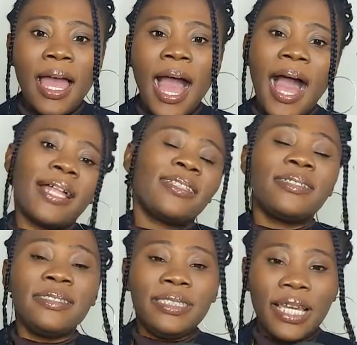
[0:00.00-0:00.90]
and
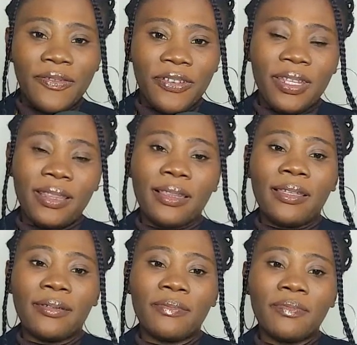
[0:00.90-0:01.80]

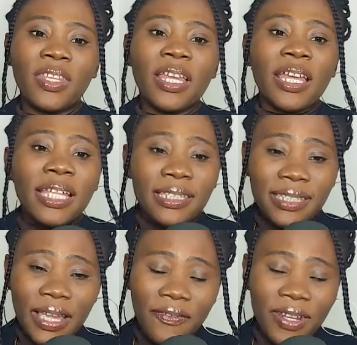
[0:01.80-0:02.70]
definitely.
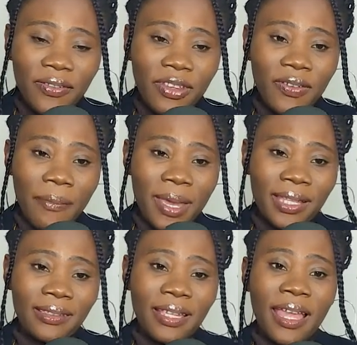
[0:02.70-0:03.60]

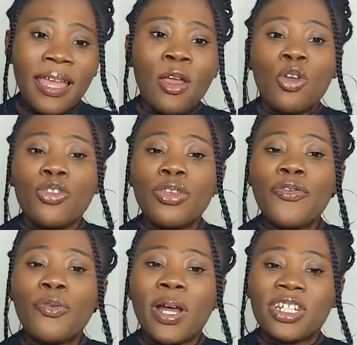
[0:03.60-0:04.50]
Definitivamente,
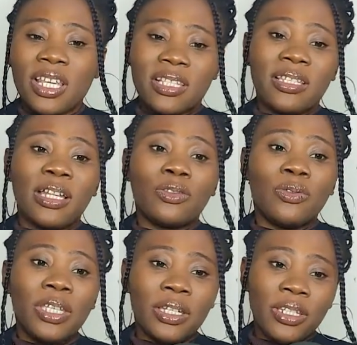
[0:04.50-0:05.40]
if you want to translate
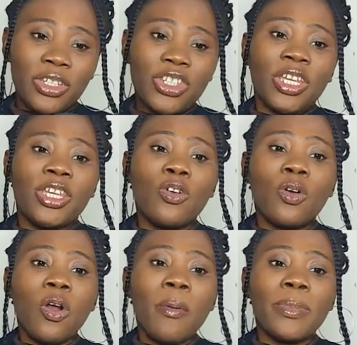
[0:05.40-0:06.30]
into English, it go
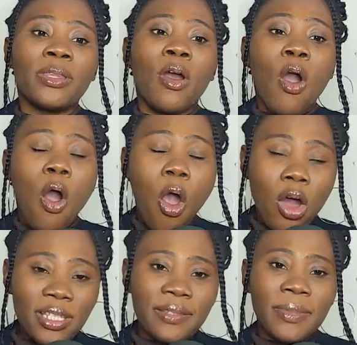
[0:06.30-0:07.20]
come in
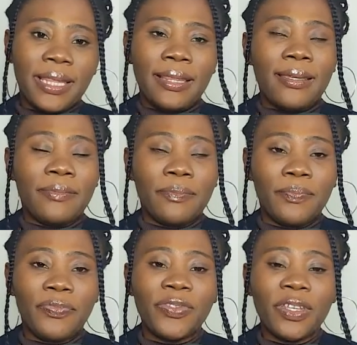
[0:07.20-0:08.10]
ultimately.
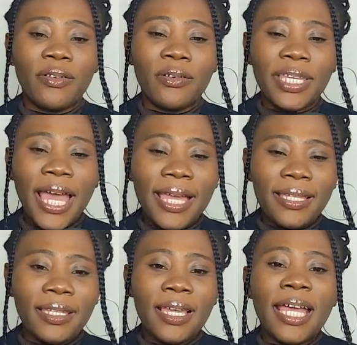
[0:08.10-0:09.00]

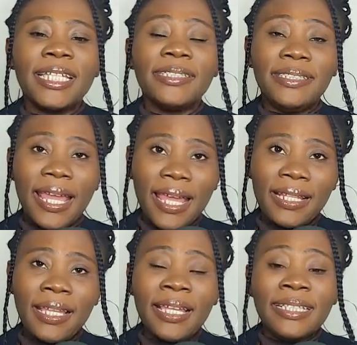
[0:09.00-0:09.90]
Okay,
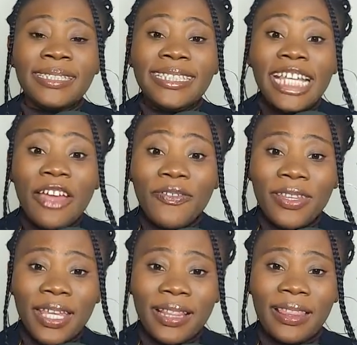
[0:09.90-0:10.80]
then
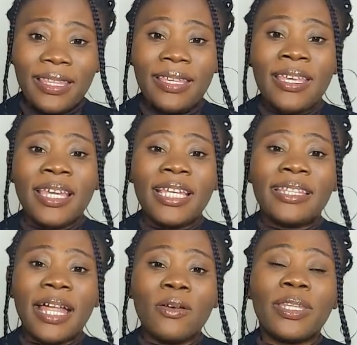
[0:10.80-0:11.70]
definitely
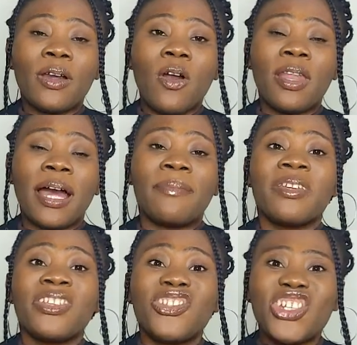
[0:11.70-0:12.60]
Italo they call am
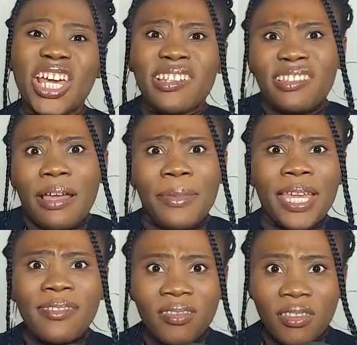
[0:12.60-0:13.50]

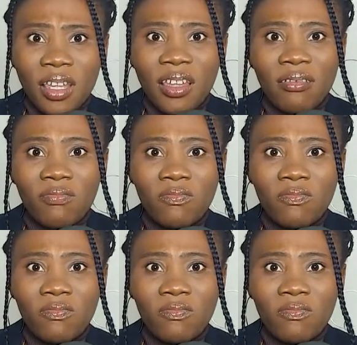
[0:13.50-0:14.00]
certamente.